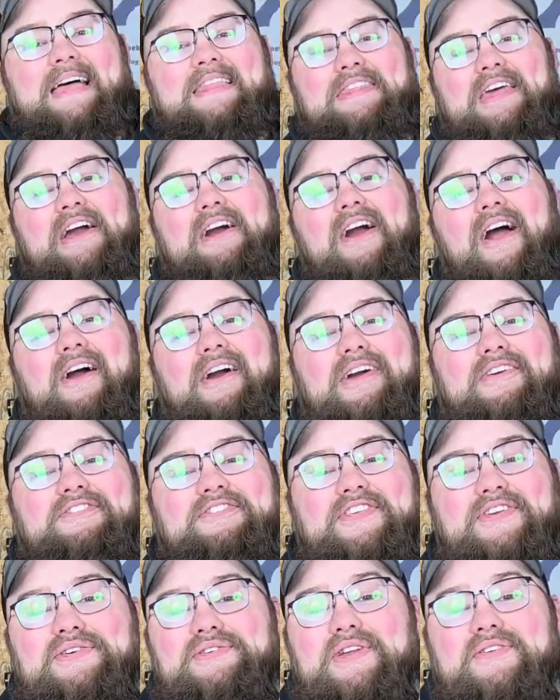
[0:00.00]
There are a
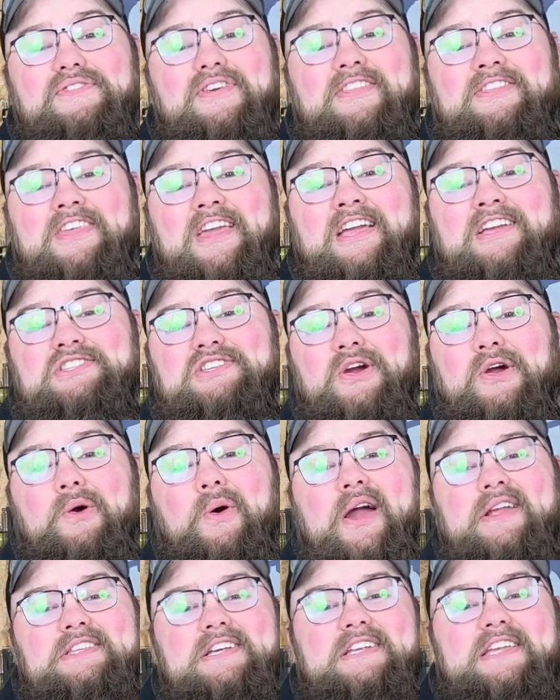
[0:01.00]
few different things you're
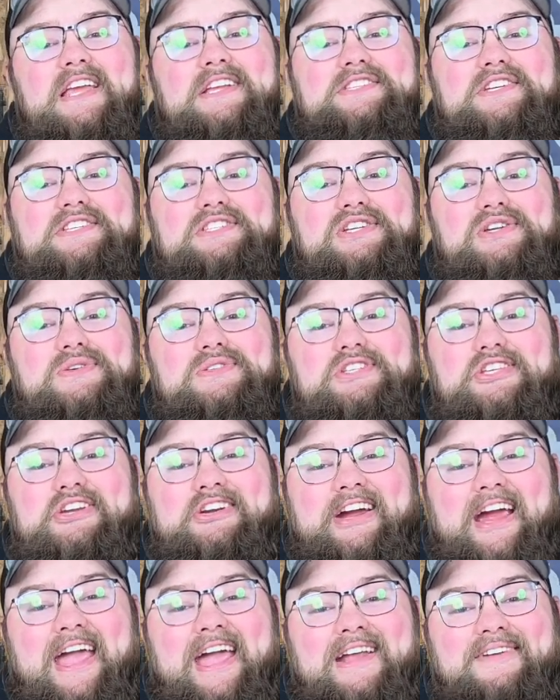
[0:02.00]
going to need to do to
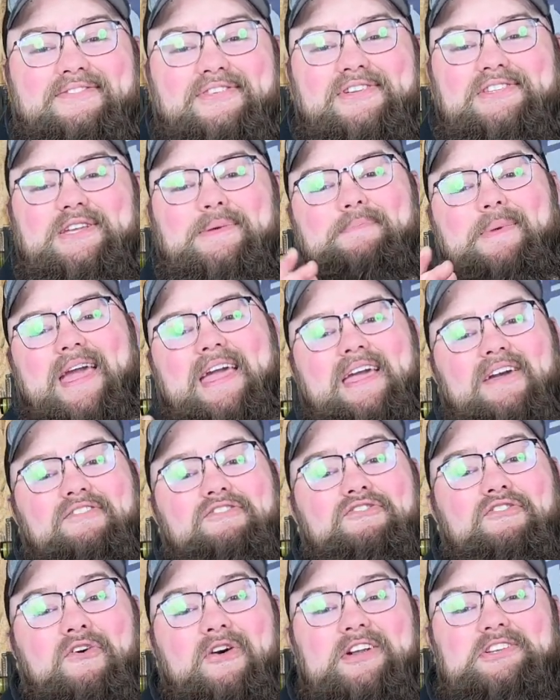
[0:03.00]
your anvil to make it
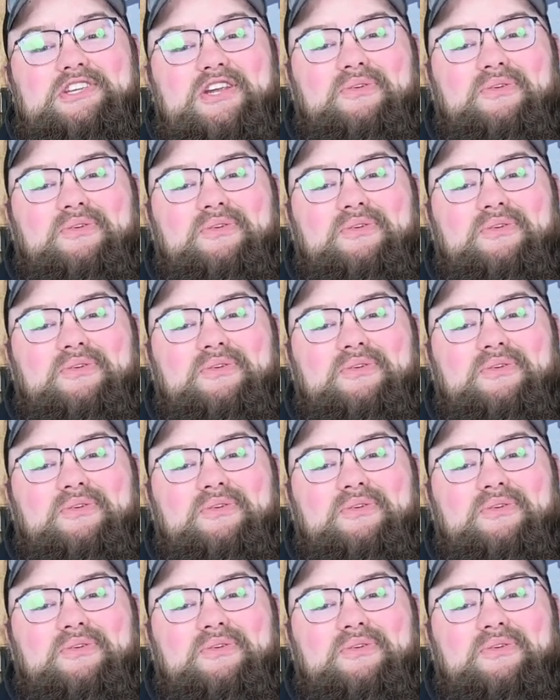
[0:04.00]
forging